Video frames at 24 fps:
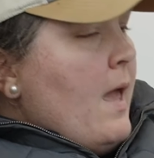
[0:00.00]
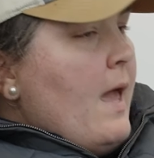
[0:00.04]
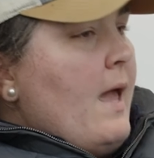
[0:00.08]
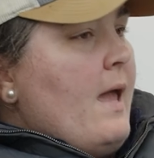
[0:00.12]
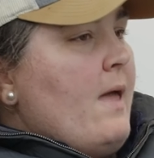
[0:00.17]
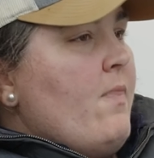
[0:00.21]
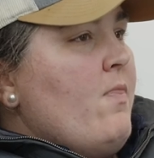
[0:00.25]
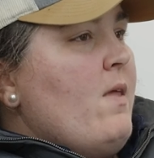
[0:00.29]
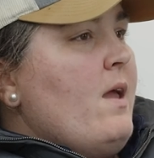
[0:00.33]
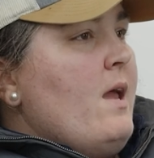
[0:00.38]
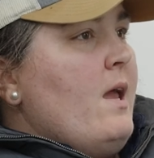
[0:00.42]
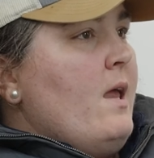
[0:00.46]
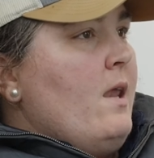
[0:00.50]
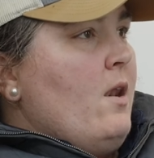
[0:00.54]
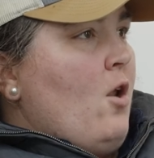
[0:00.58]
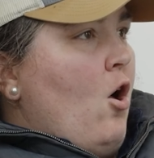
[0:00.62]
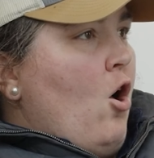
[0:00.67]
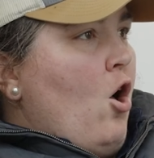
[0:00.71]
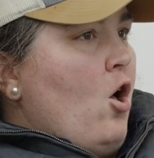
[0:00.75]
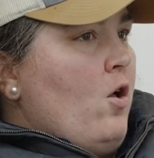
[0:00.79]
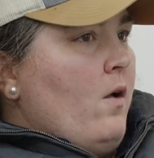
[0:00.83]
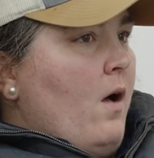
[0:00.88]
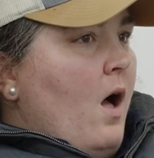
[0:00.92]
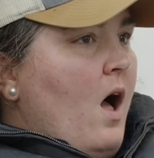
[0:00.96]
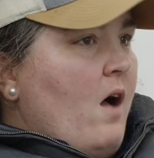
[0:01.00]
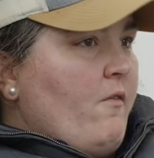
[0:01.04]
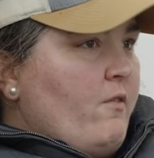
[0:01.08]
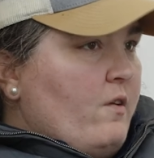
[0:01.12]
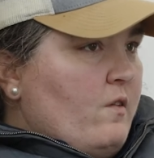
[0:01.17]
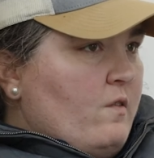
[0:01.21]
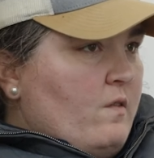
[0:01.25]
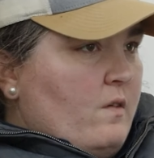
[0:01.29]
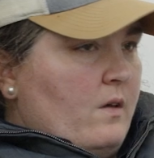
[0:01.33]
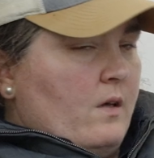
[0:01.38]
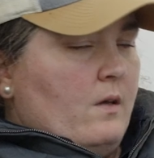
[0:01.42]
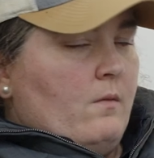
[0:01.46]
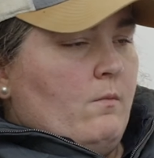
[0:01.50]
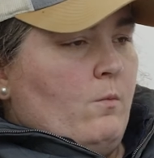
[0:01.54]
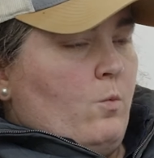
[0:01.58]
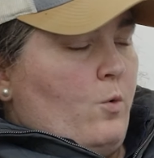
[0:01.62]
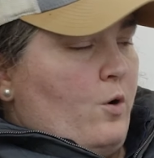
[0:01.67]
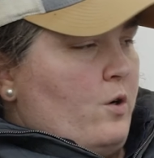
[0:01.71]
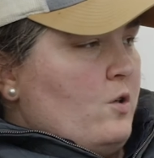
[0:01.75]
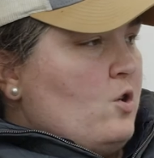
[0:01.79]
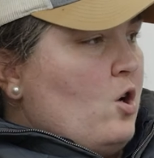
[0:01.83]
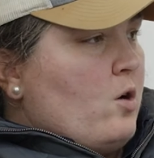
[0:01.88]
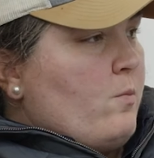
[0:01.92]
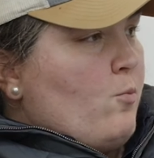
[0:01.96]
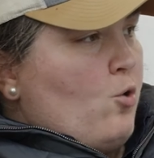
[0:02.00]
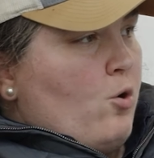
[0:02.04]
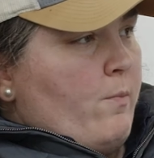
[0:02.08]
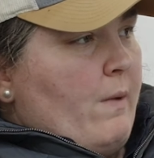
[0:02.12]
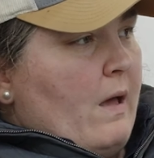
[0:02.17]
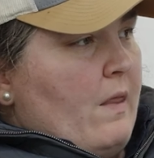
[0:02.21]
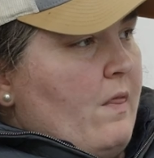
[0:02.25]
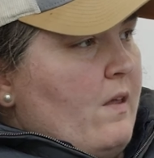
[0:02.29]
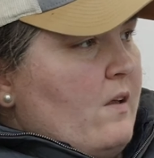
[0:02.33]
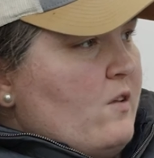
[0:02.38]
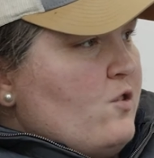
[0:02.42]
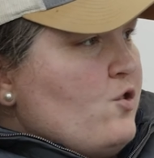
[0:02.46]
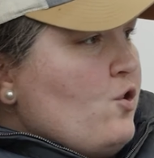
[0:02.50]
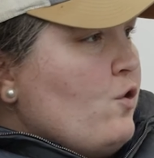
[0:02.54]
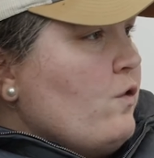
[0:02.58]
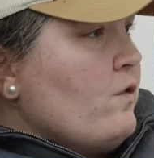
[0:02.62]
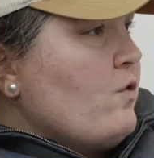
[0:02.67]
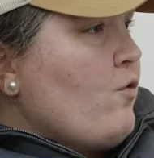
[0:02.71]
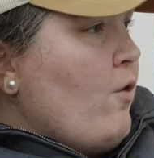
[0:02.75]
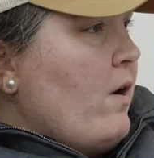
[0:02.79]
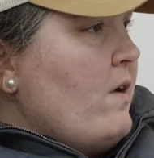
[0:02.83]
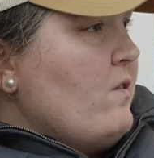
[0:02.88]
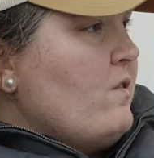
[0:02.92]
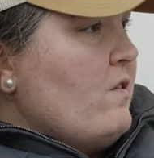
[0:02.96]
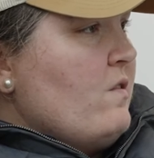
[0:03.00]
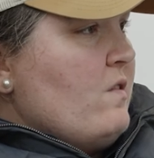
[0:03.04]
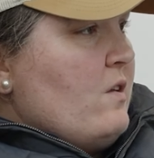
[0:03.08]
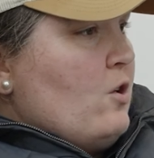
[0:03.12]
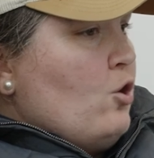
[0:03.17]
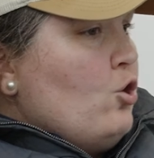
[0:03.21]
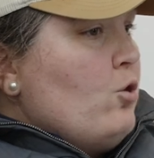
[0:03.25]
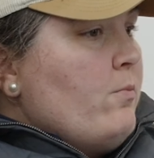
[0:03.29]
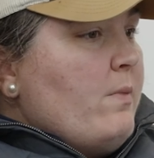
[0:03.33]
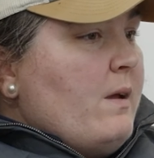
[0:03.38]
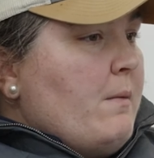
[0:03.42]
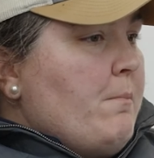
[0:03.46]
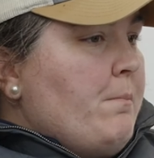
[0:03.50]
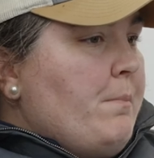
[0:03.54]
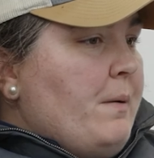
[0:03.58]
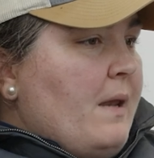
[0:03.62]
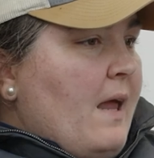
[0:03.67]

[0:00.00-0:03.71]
And then obviously we're going to talk more about the insurance crisis in a little bit,